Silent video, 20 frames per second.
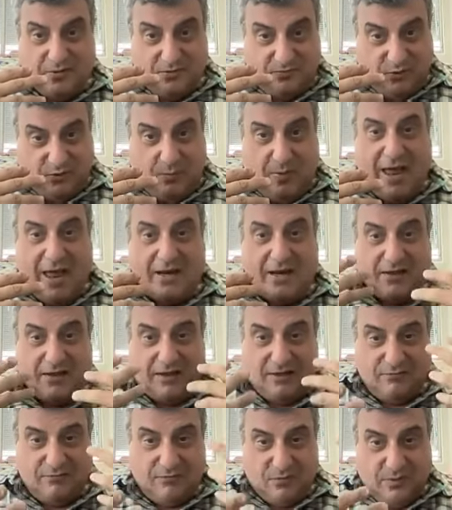
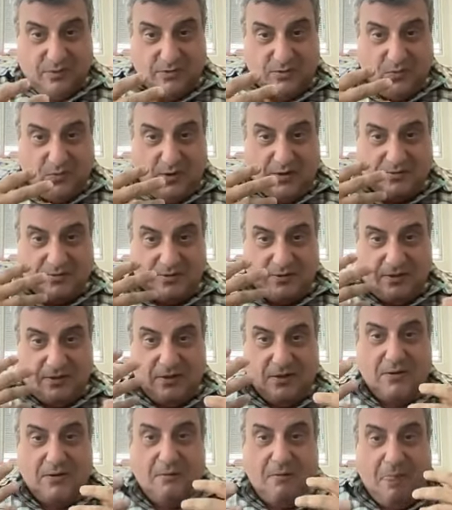dramatically influence what
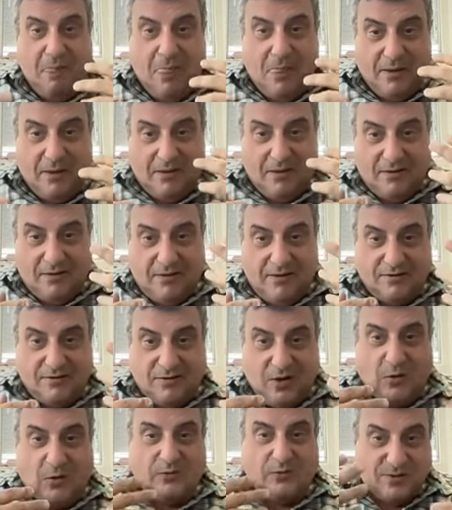the
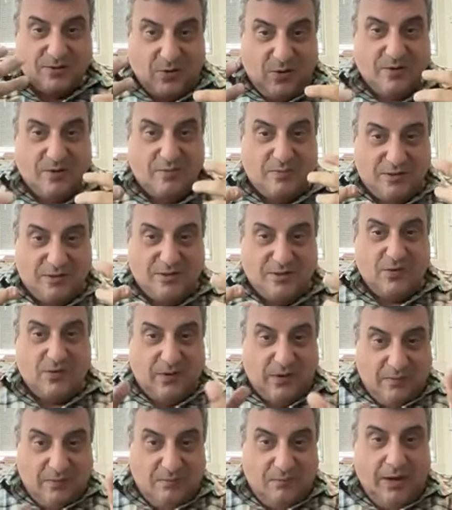adult is going to be
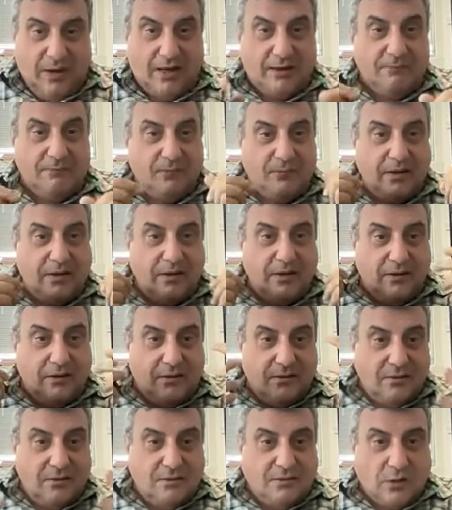doing. But
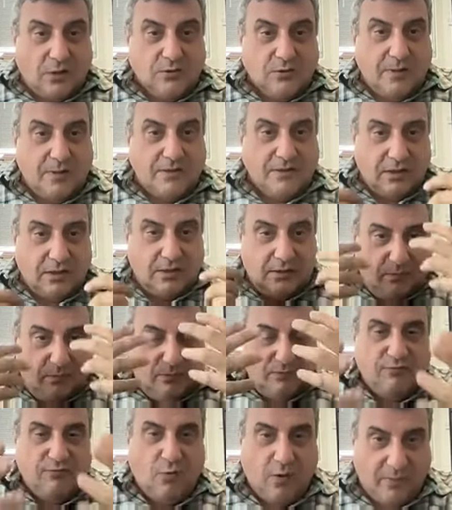the adult's basically
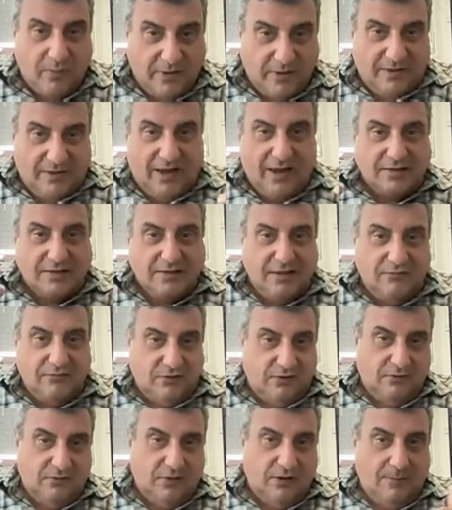performing the
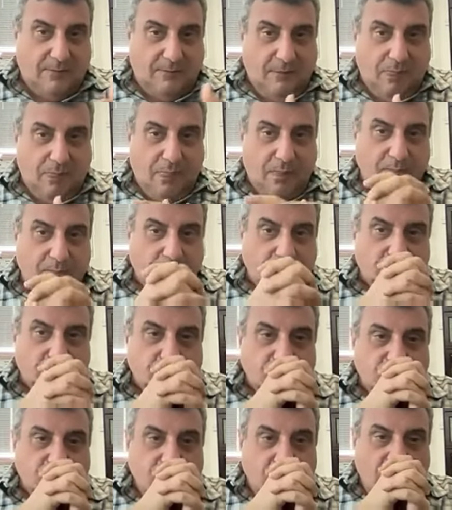activity, right?
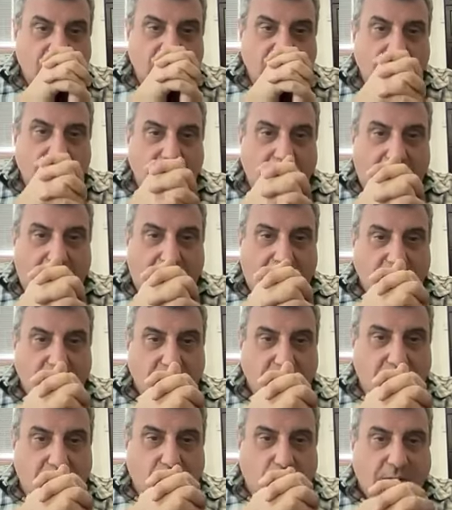
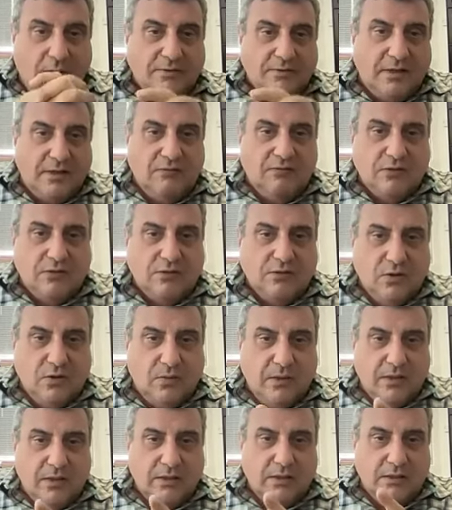And what the infant's
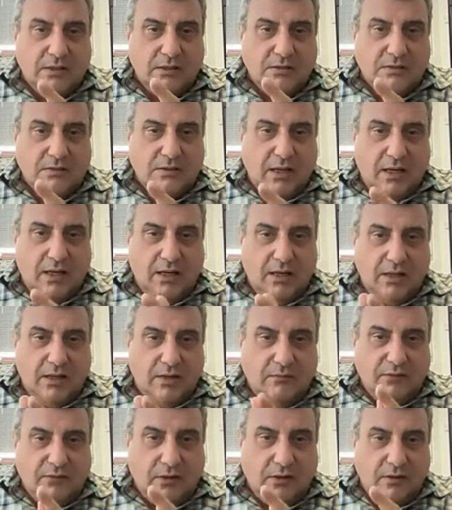doing is
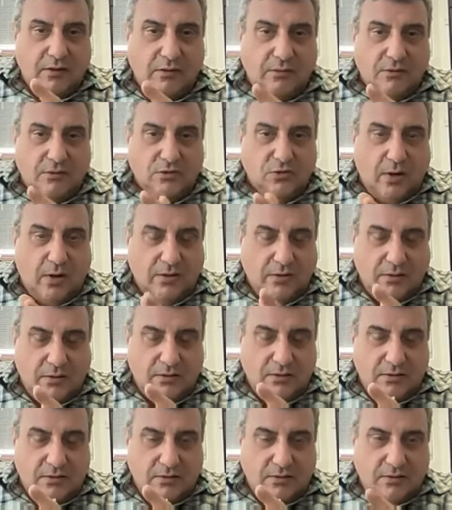if they're going to enjoy
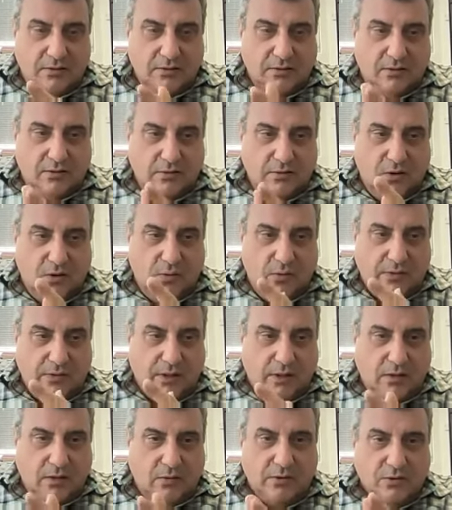when they're
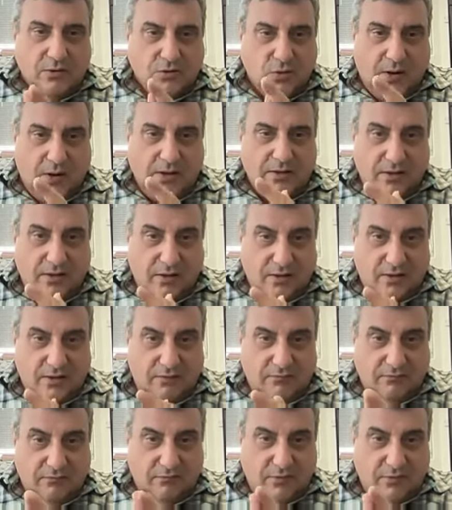going to enjoy the